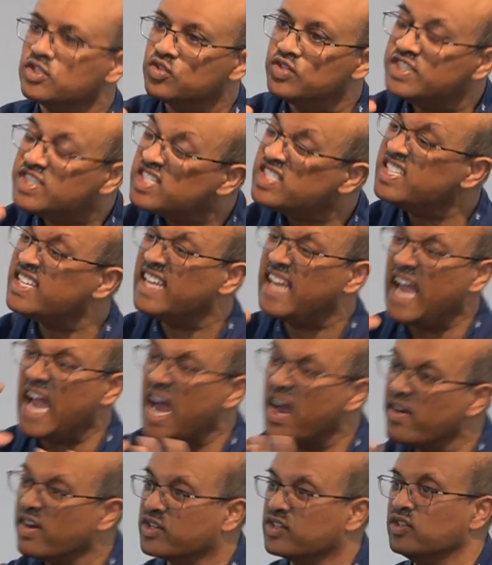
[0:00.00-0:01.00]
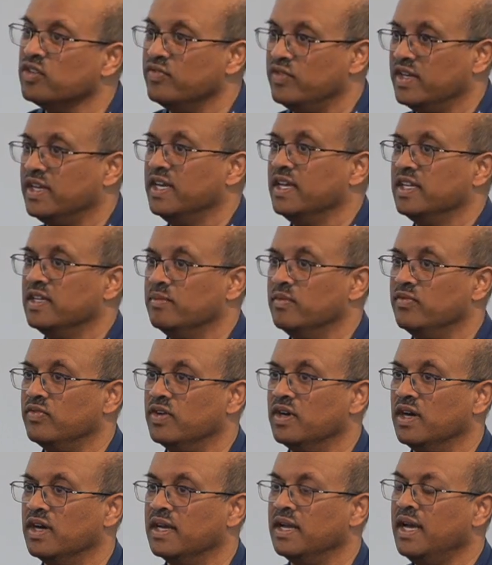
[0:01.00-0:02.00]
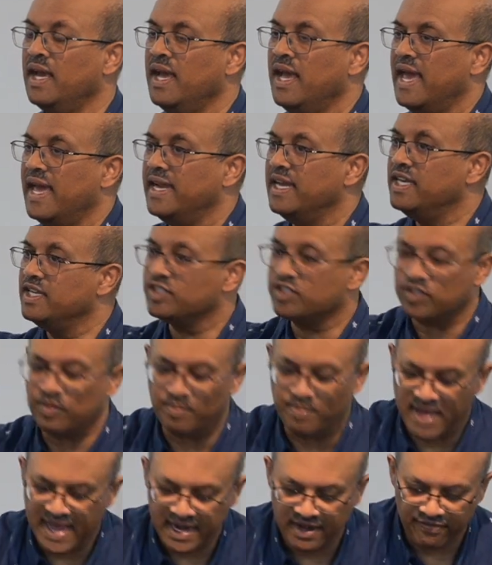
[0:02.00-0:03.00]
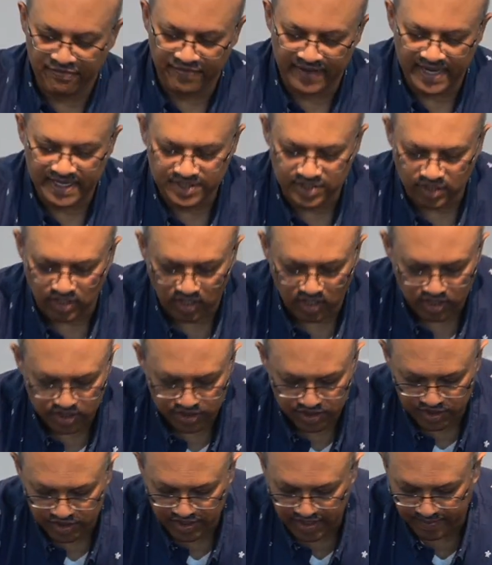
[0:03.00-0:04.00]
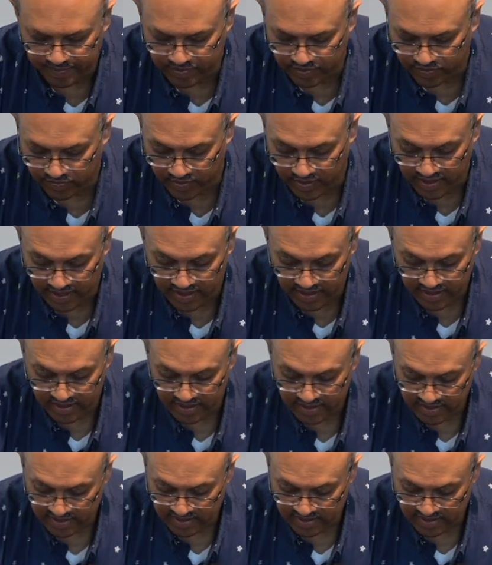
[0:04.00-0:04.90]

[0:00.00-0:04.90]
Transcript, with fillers: So this is the character of the kingdom of God. And it is to manifest, Colossians chapter 3.